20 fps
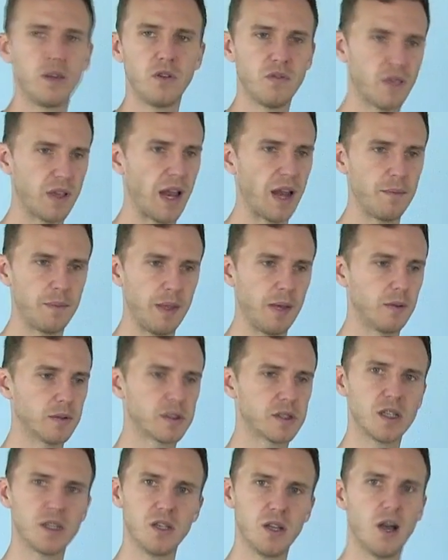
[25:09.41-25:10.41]
You've got to be able
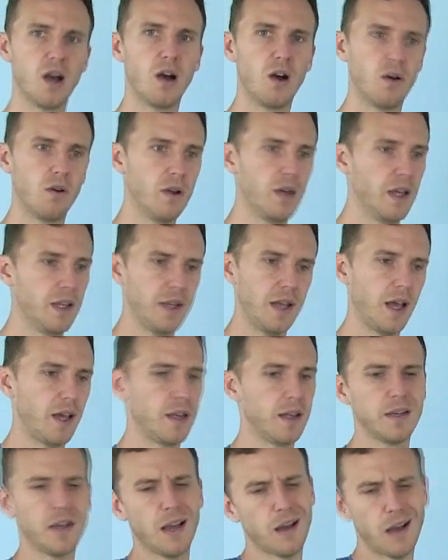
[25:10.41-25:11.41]
to know, now
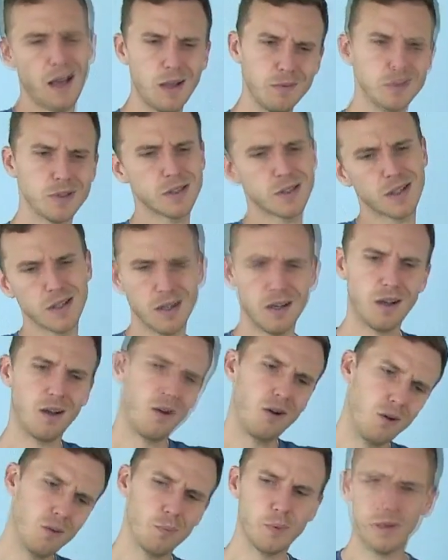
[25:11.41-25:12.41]
I'm just going to
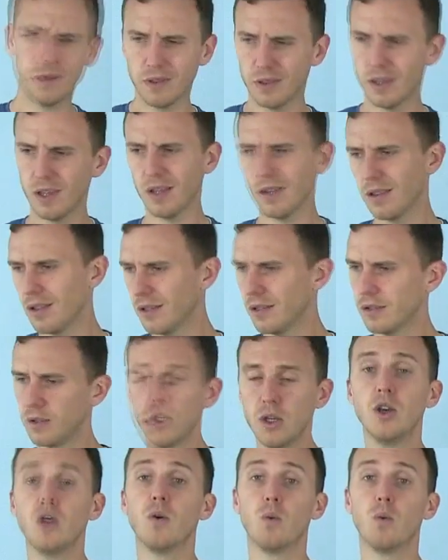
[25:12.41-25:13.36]
hope and think that,